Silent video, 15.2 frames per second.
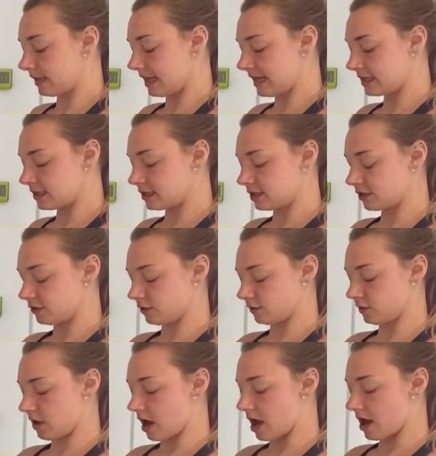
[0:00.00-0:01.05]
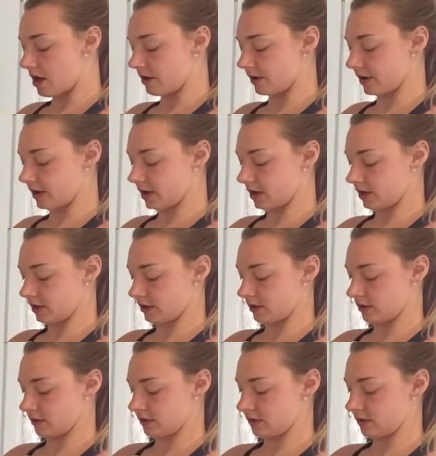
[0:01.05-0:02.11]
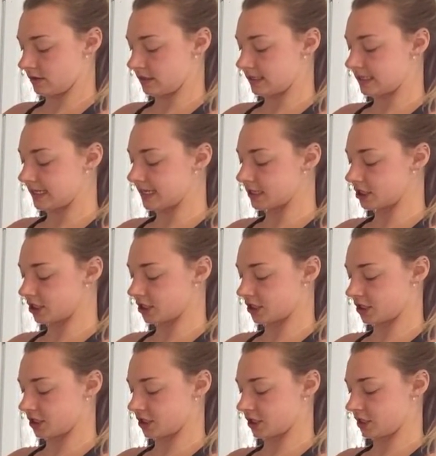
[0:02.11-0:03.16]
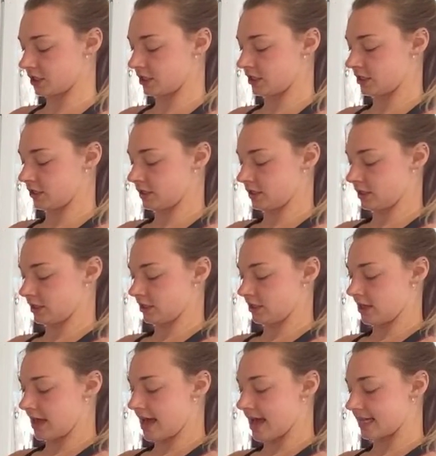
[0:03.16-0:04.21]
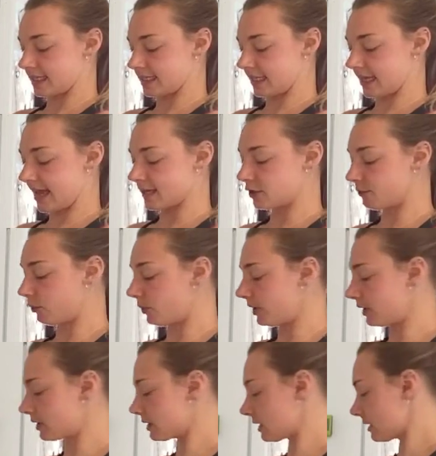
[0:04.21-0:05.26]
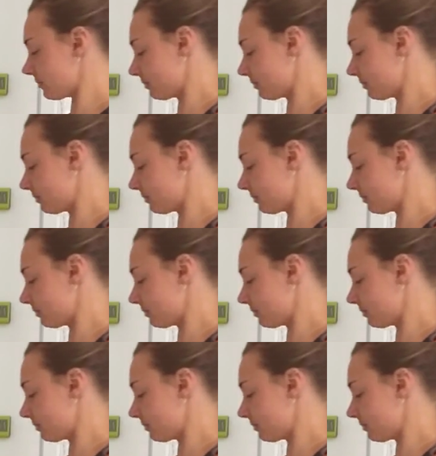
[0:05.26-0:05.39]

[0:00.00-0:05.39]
into our dish as the kettle boils.